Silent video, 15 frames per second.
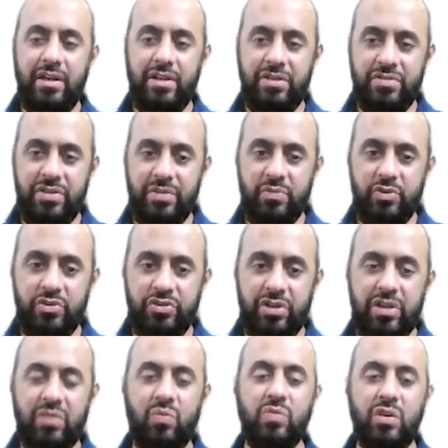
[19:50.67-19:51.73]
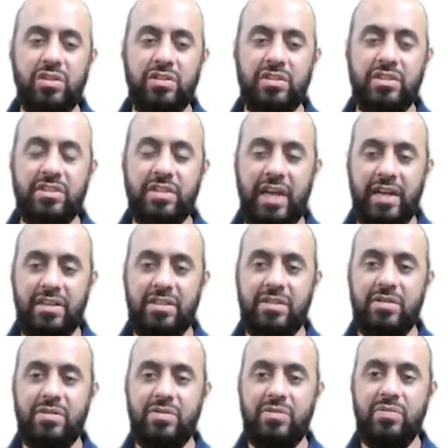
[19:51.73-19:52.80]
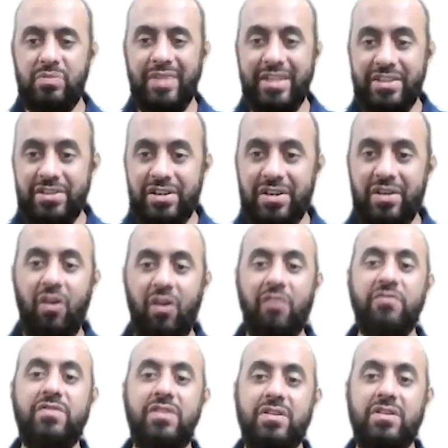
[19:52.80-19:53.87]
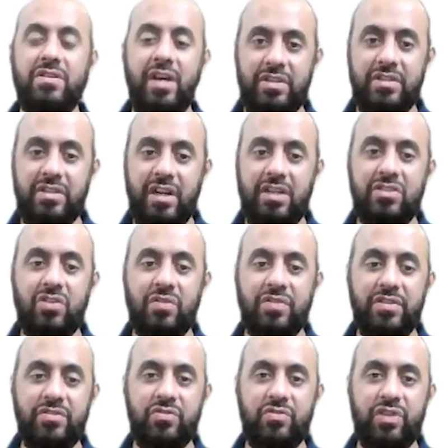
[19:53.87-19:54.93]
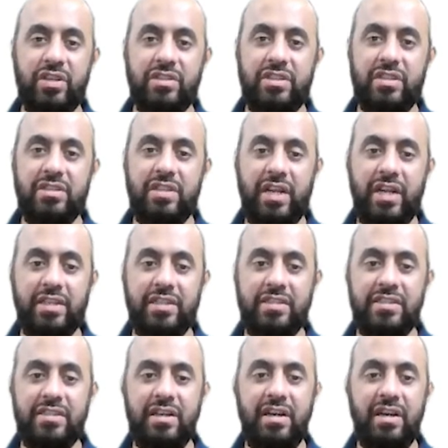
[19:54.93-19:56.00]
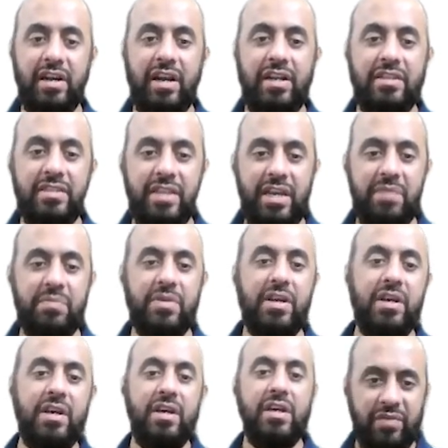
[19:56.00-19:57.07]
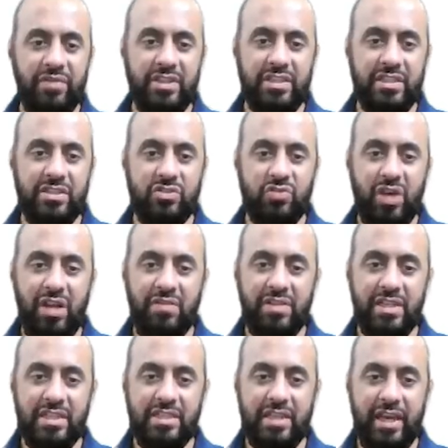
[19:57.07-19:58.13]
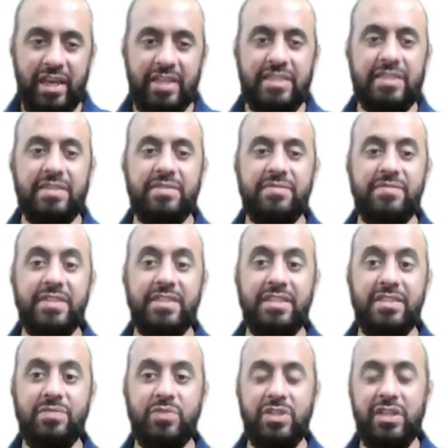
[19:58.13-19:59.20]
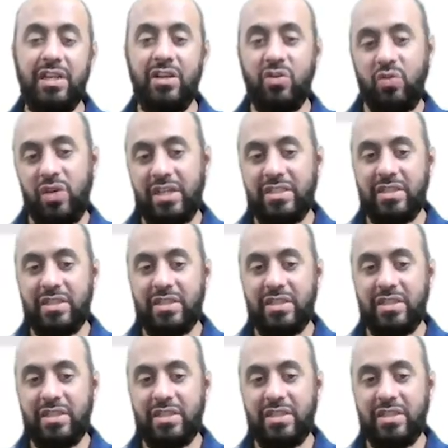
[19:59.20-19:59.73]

distribution what is the scatter measure of the results of the students inside this uh, grading scheme which is 12 in this case which is pretty low as